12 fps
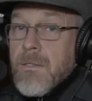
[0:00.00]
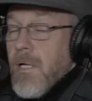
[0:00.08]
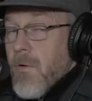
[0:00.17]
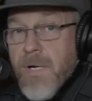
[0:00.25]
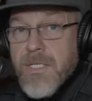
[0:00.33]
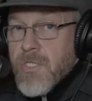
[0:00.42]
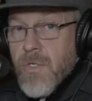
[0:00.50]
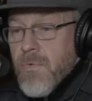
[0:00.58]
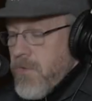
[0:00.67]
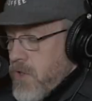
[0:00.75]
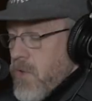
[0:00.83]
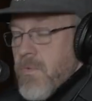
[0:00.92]
All right, so
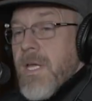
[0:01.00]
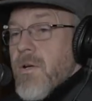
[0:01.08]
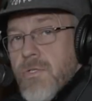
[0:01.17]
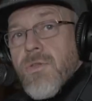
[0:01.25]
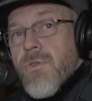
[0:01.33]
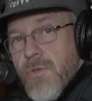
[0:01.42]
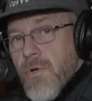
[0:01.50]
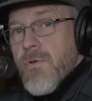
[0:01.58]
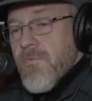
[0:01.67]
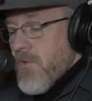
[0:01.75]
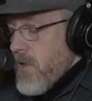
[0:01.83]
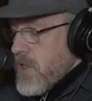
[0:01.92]
there's the third
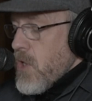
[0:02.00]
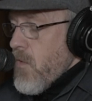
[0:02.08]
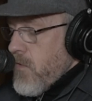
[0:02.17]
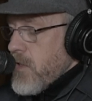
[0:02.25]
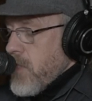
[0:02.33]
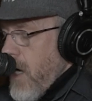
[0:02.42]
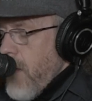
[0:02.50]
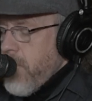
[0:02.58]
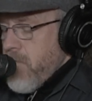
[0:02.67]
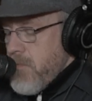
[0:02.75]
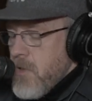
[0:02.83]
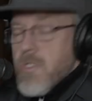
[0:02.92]
verse over top
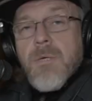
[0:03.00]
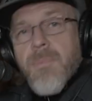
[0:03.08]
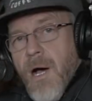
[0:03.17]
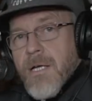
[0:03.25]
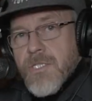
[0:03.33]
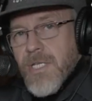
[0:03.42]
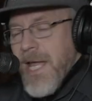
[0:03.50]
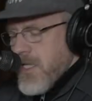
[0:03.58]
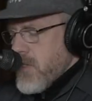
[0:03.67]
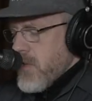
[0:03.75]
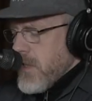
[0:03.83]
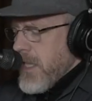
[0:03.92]
of the music box
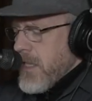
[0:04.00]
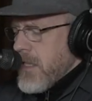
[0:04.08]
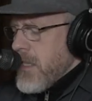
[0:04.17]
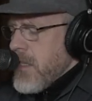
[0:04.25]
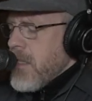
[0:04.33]
dancer lick.